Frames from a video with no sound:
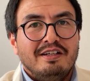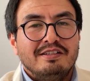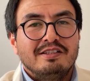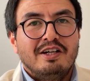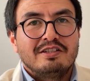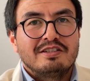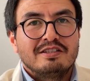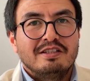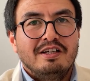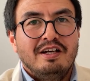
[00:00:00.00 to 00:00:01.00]
is not
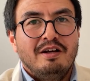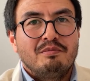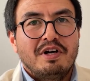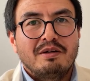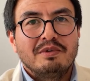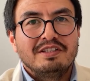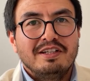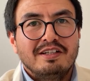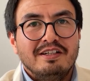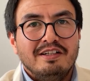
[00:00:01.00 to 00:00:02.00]

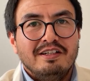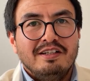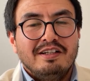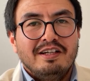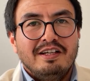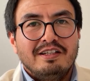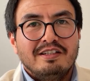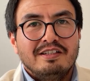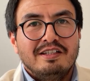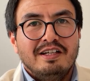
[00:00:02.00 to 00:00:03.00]
pragmatic.
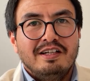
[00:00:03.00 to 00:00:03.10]
and